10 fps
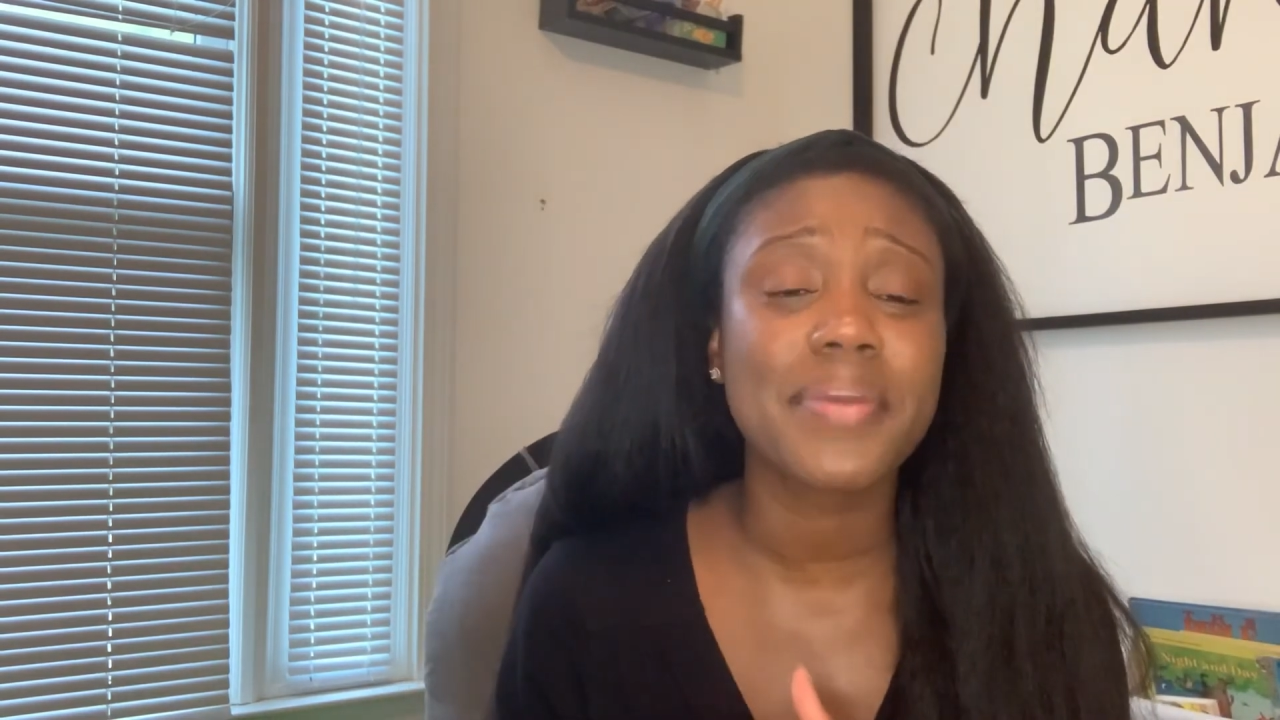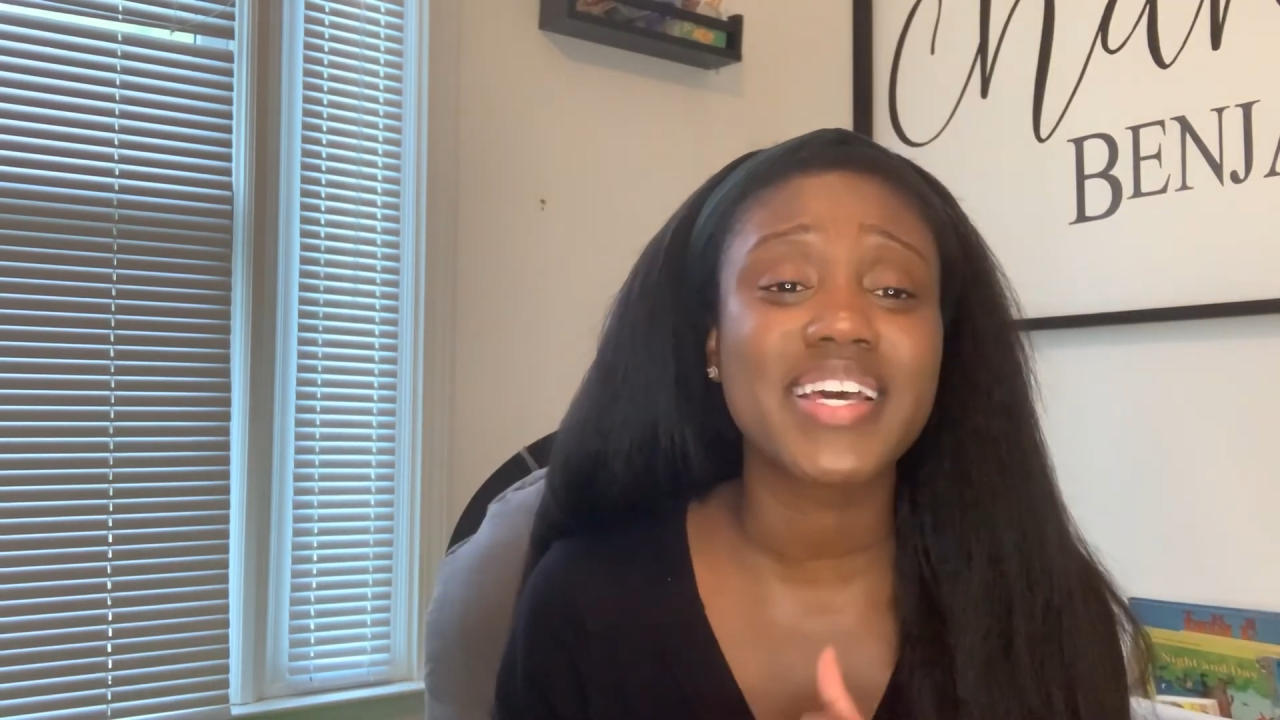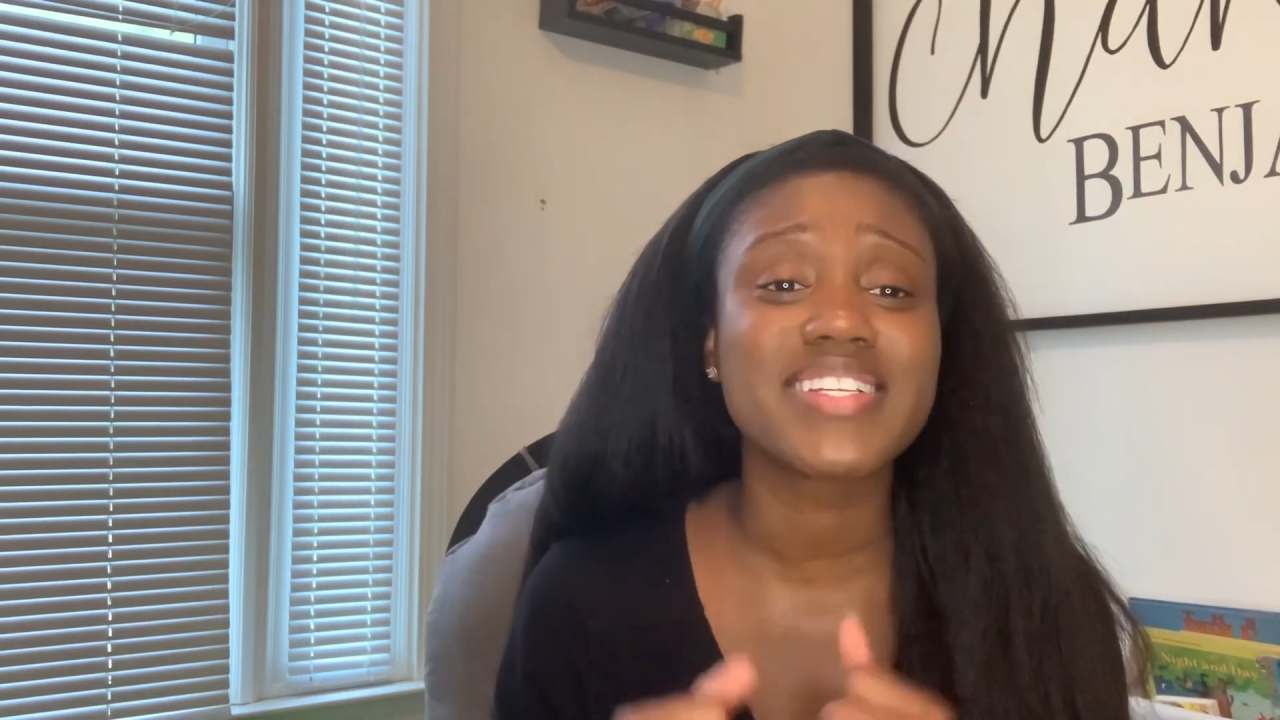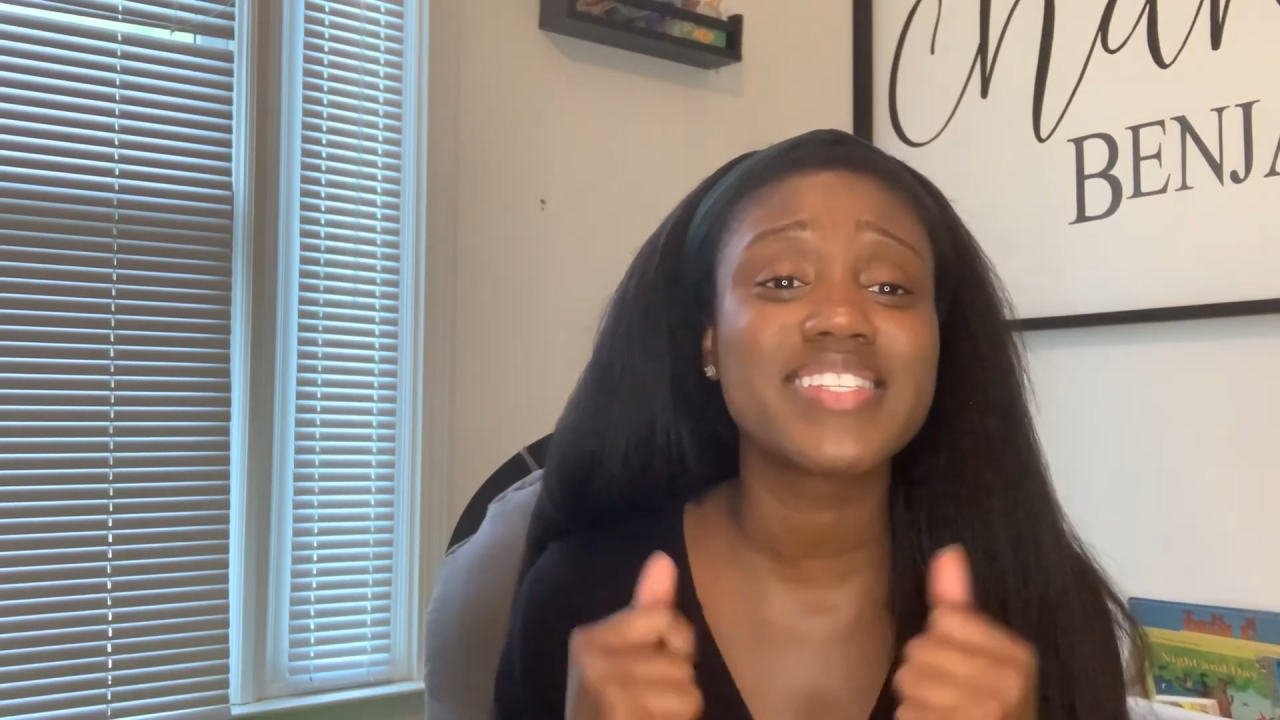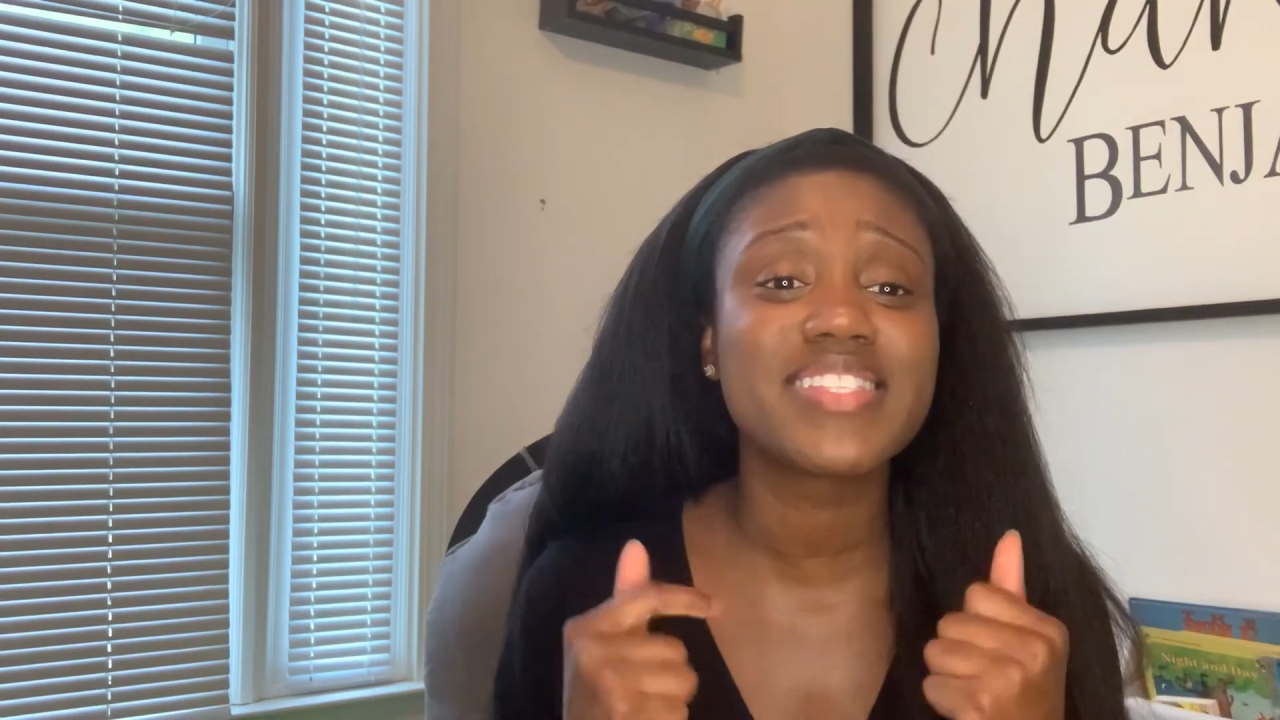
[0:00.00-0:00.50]

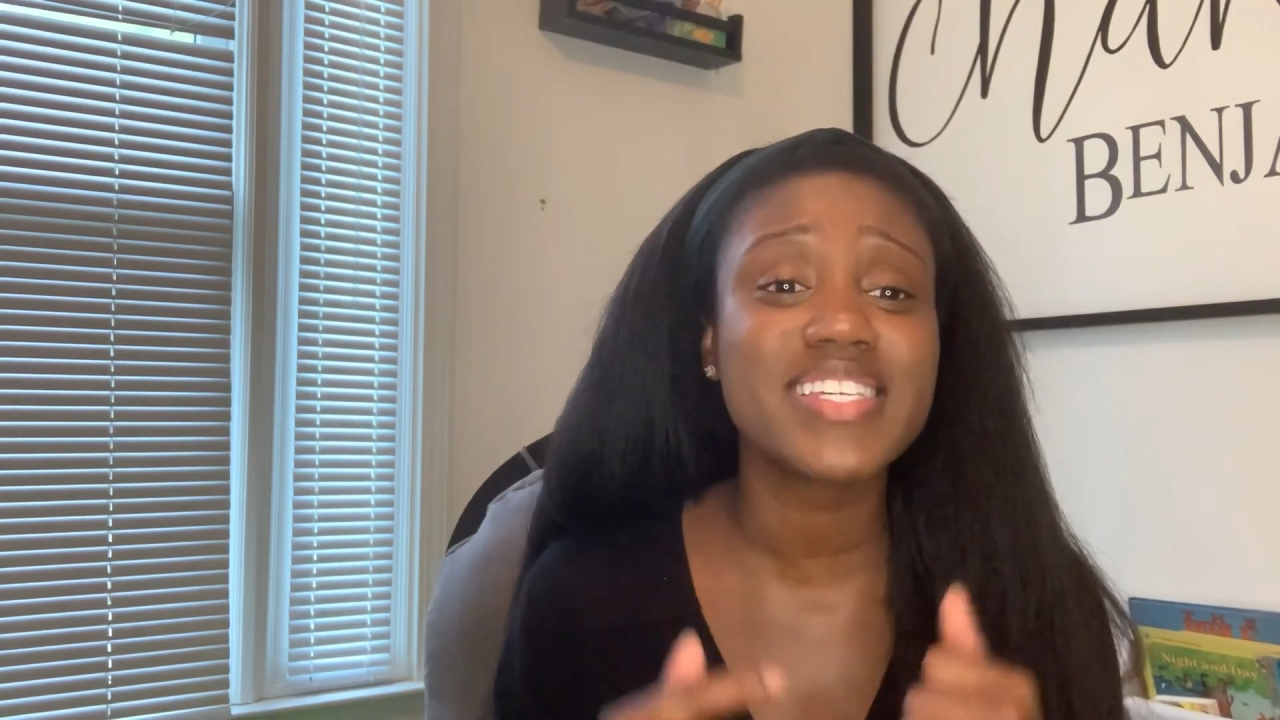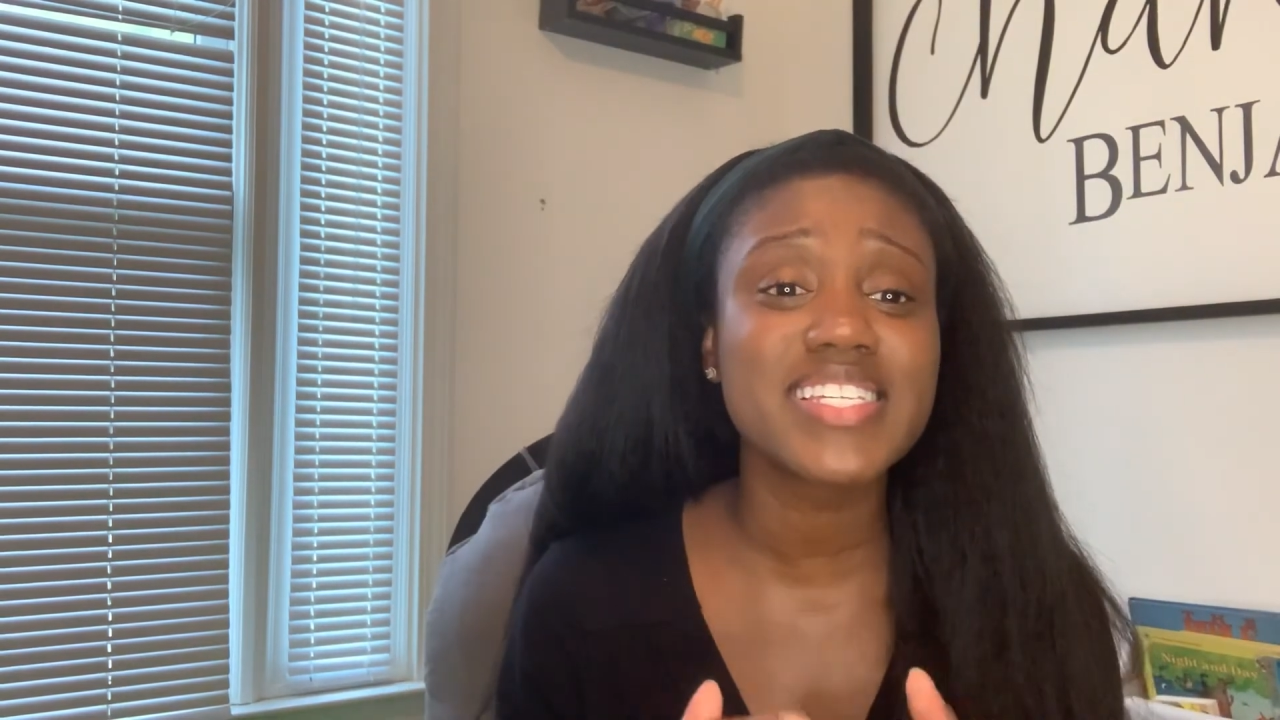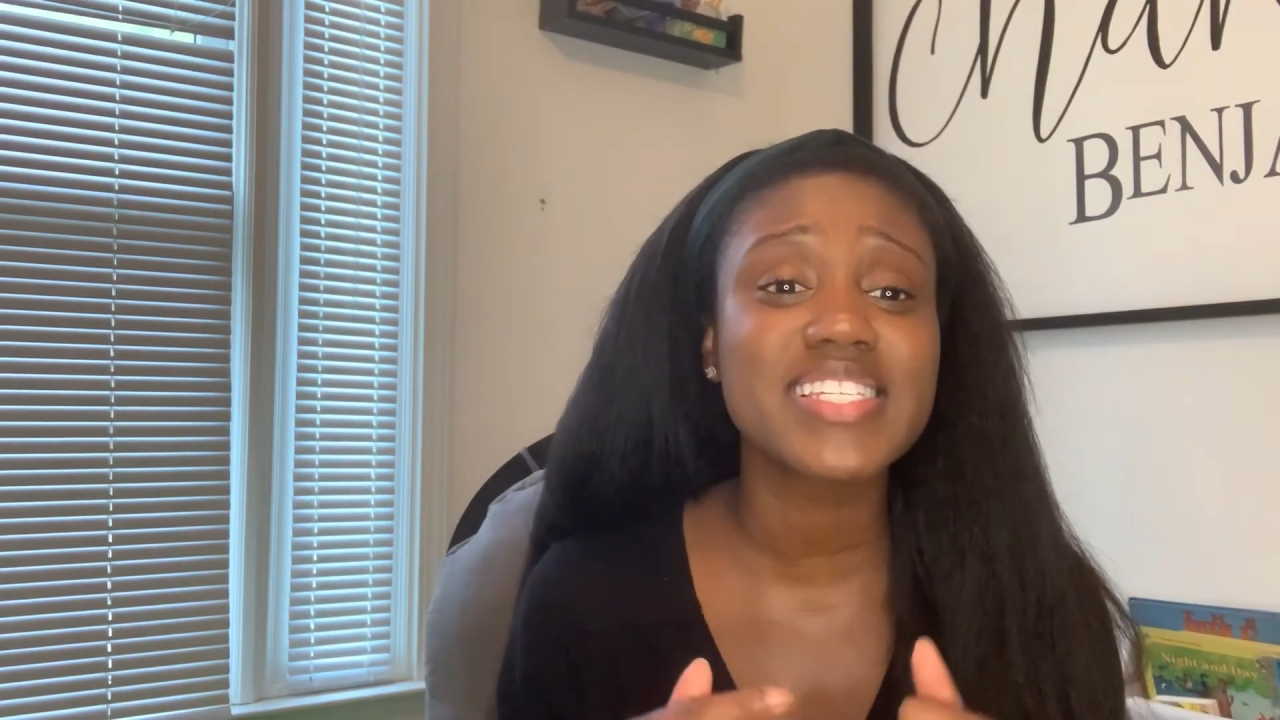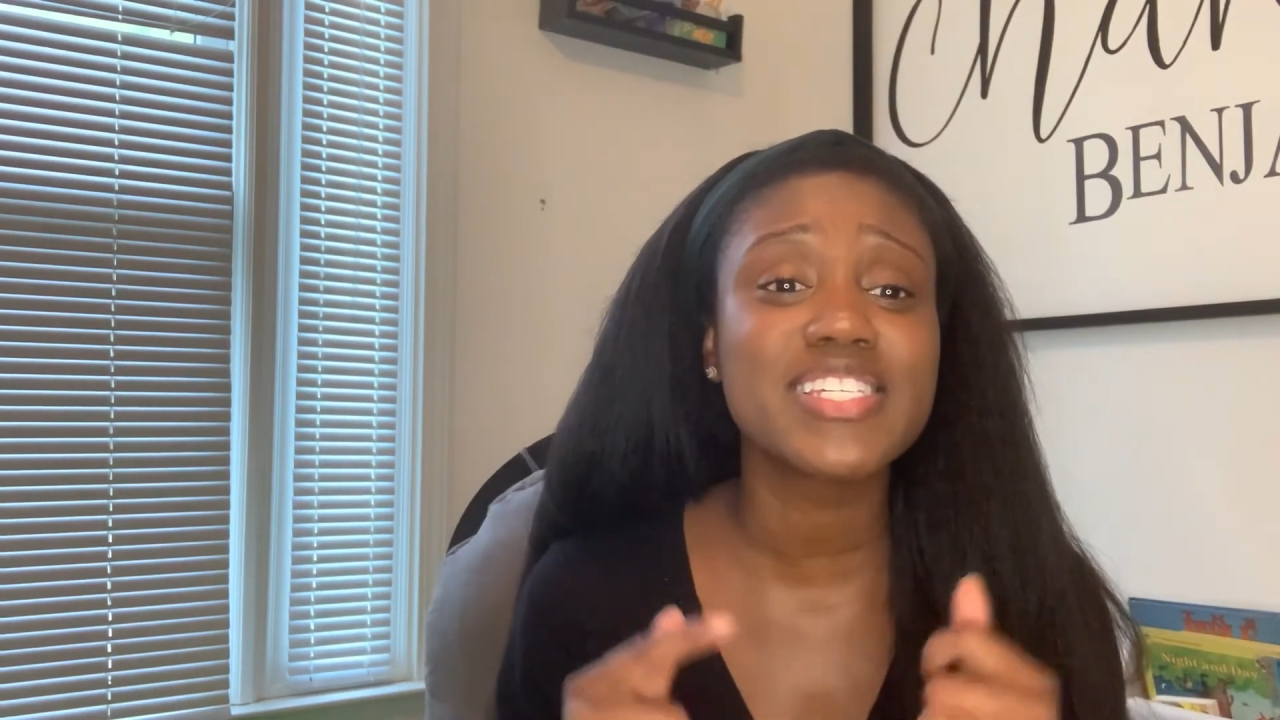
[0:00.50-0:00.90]
because this